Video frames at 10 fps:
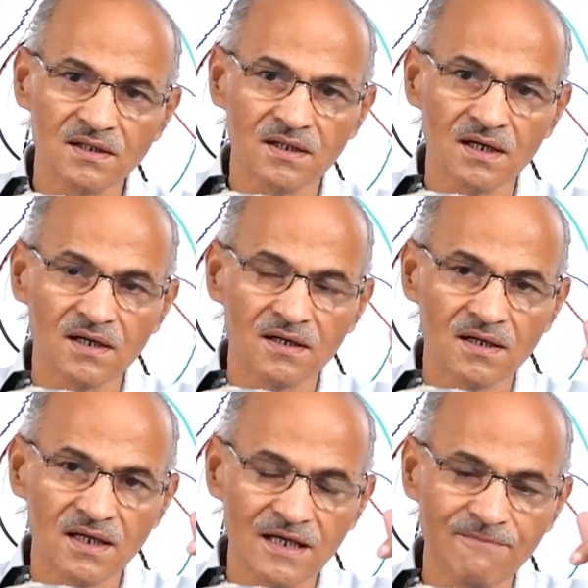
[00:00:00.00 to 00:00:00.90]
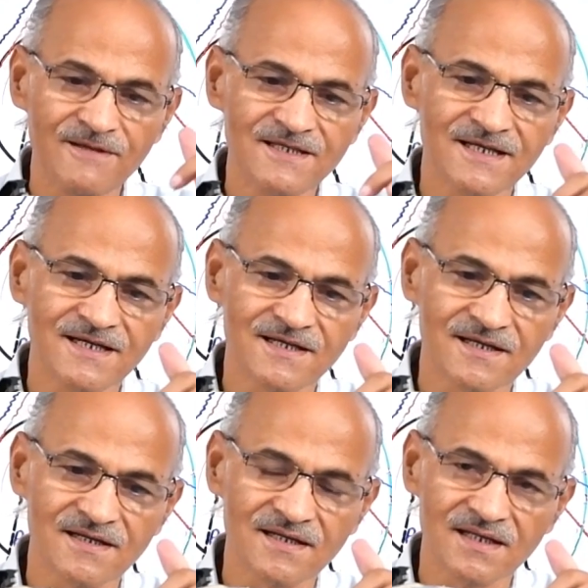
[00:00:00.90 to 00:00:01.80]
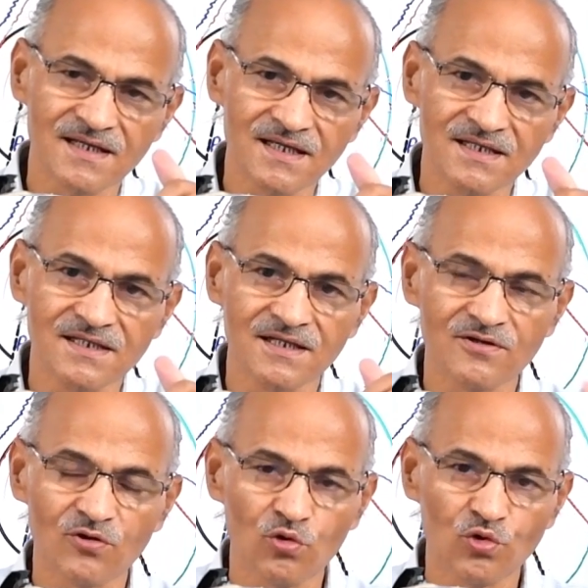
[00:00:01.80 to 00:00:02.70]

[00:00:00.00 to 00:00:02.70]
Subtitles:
the epicenter is in